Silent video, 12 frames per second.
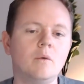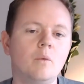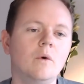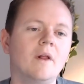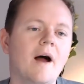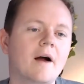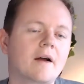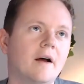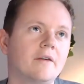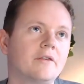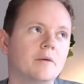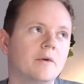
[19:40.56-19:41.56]
will our
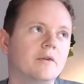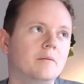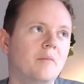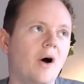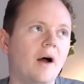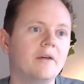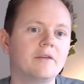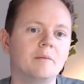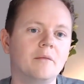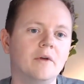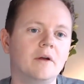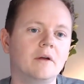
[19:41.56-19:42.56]
customers buy
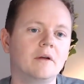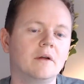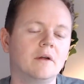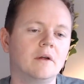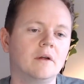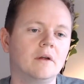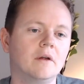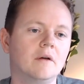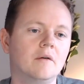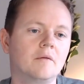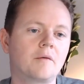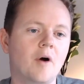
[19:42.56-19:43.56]
something
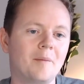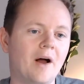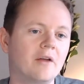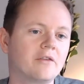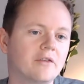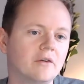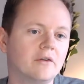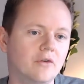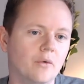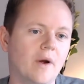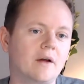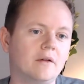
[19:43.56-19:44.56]
from us
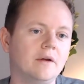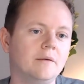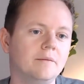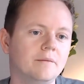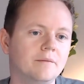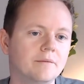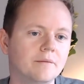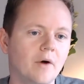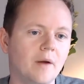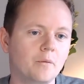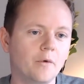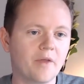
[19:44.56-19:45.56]
directly,
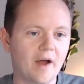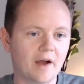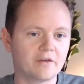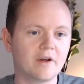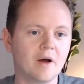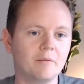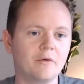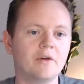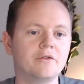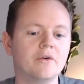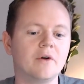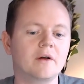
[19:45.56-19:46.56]
right? Would they actually come to
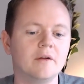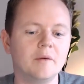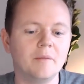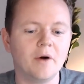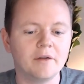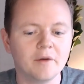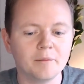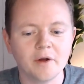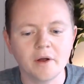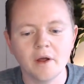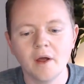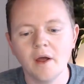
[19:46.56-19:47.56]
us directly and buy something?
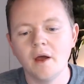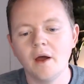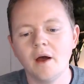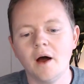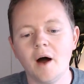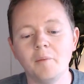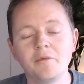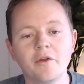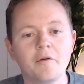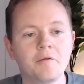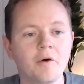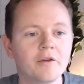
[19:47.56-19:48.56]
So
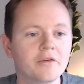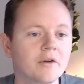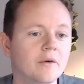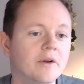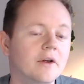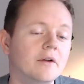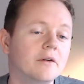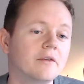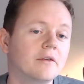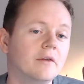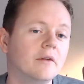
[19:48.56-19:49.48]
the first thing we did is